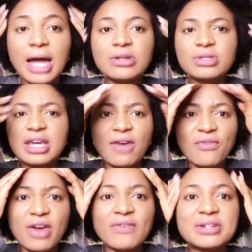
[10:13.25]
I don't think
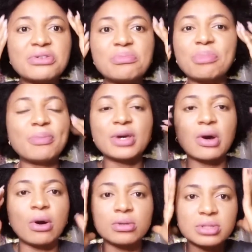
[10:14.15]
I've ever done baby
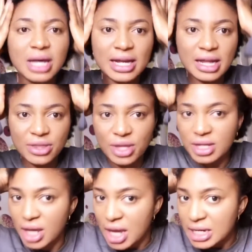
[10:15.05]
curls, and I
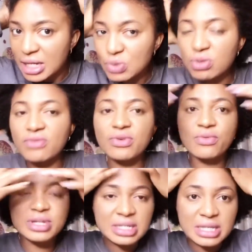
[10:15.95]
think that's one of the
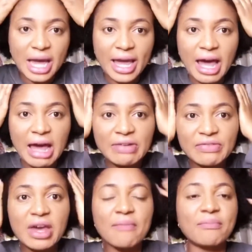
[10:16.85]
reasons I
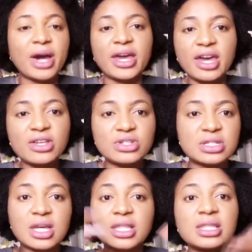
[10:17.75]
have my
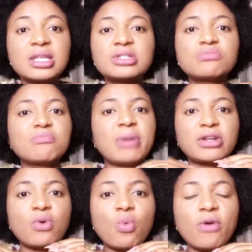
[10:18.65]
edges. This might
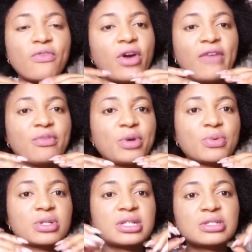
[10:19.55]
not work for everybody
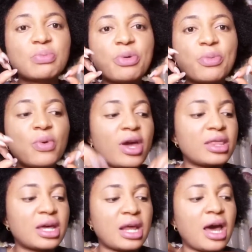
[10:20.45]
because there are some people here
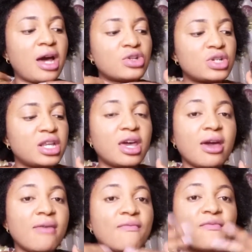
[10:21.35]
that are actually
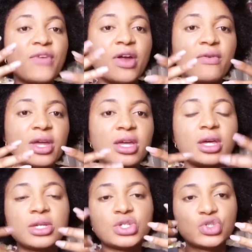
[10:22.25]
very
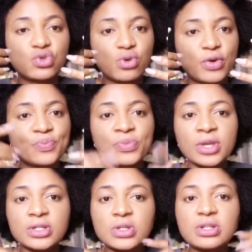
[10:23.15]
strong.
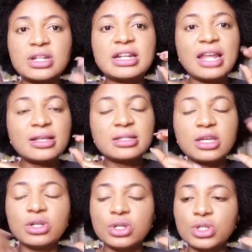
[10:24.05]
So the next thing
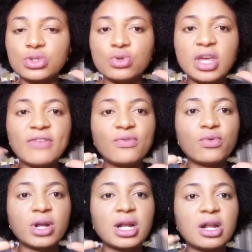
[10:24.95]
you need to do if you
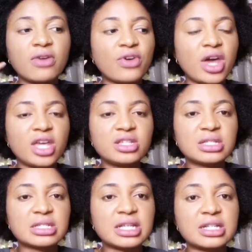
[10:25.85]
really love your edges
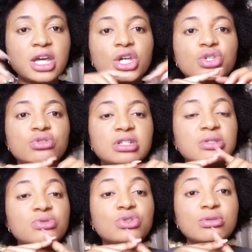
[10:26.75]
is that you need
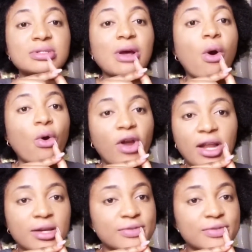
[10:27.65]
to use oil.